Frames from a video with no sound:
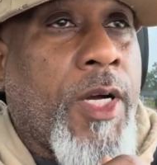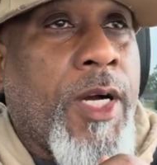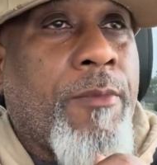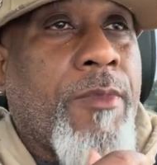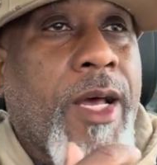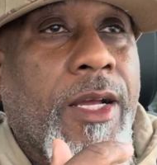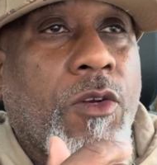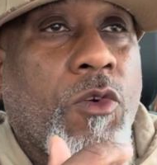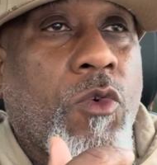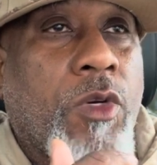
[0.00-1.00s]
I'm not
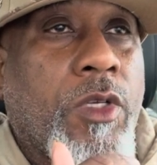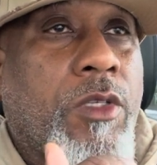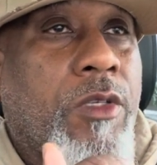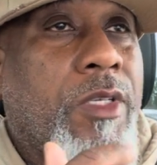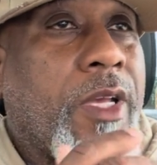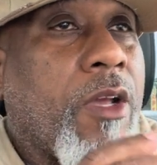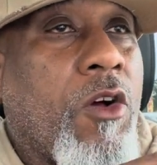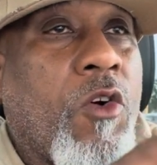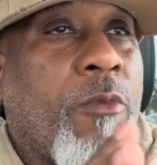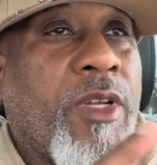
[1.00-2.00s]
going to take a
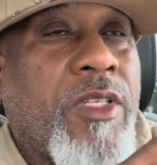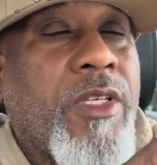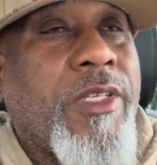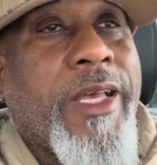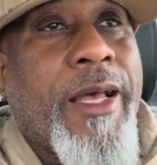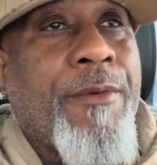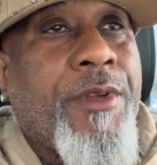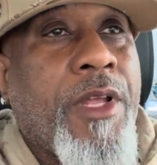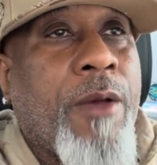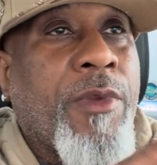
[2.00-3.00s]
whole bunch of your time
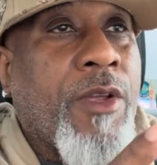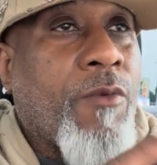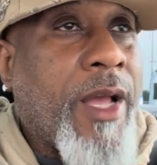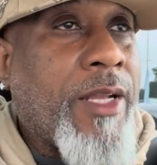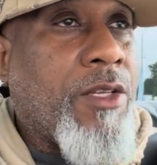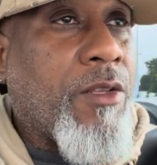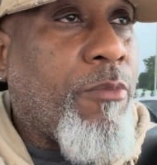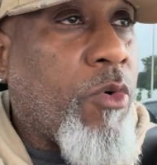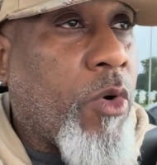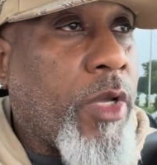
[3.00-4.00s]
today. I'm gonna get right to the
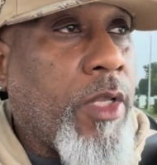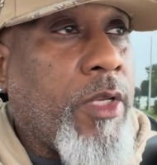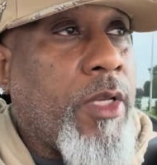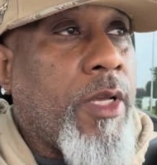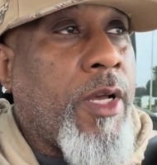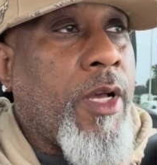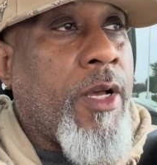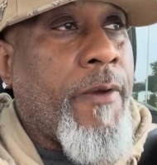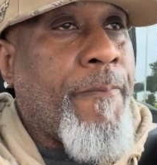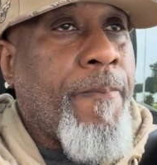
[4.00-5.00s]
point.
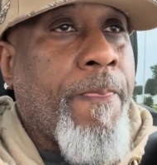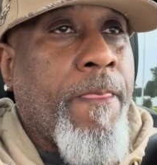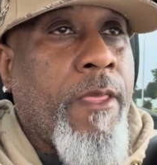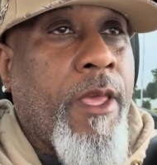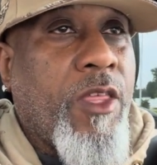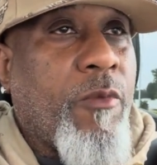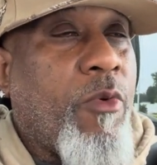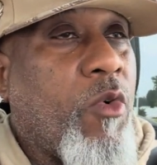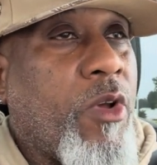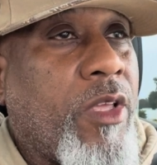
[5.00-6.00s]
And the
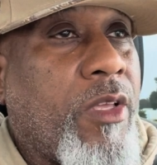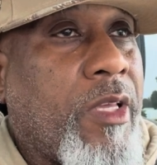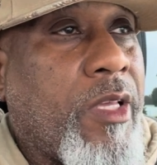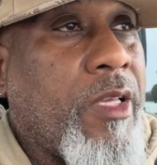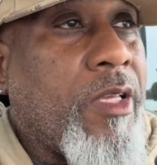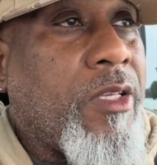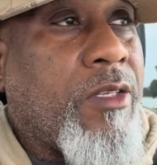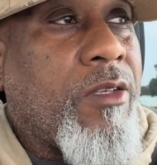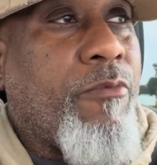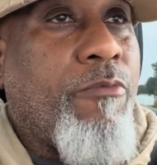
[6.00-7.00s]
point
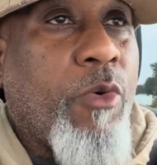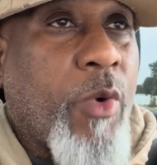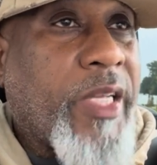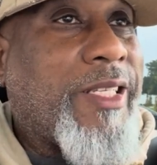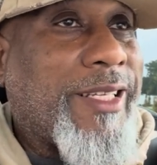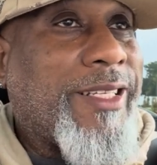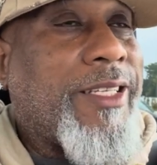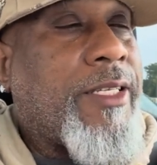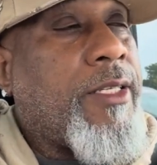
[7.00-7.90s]
is pointed.